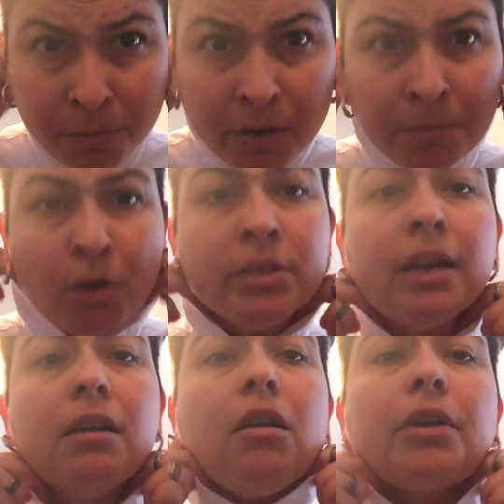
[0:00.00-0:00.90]
Putting a bow
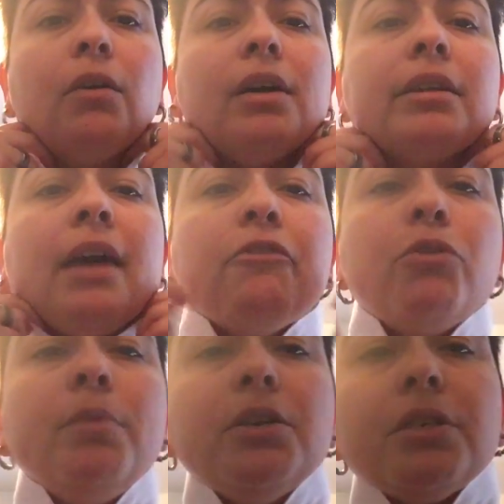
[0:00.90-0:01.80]
tie on and go out and have a
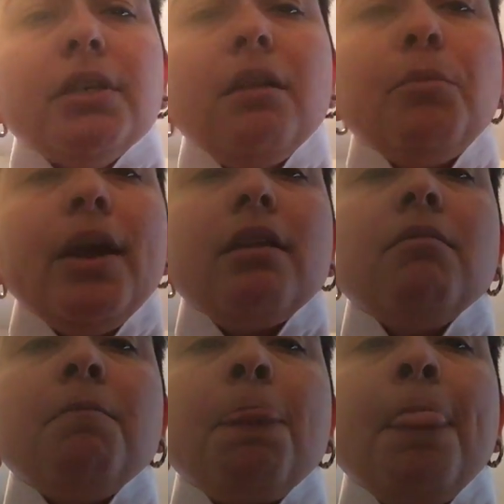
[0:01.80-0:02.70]
few beers and celebrate.
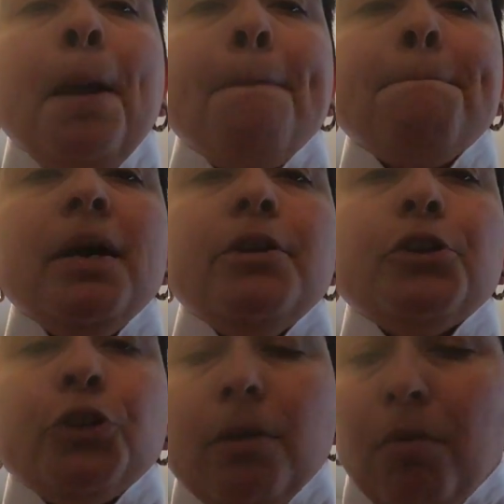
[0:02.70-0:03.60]
Button
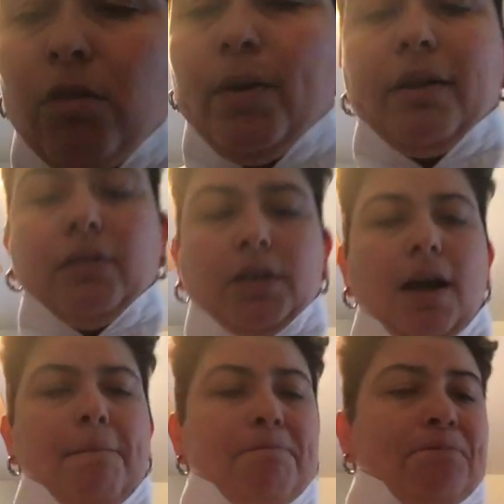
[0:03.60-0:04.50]
your shirt up all the way to the
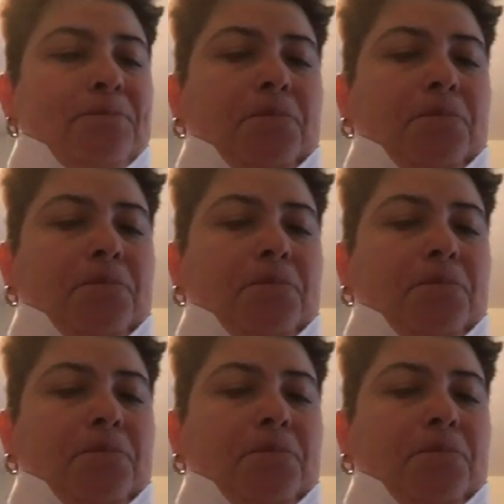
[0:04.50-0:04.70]
top.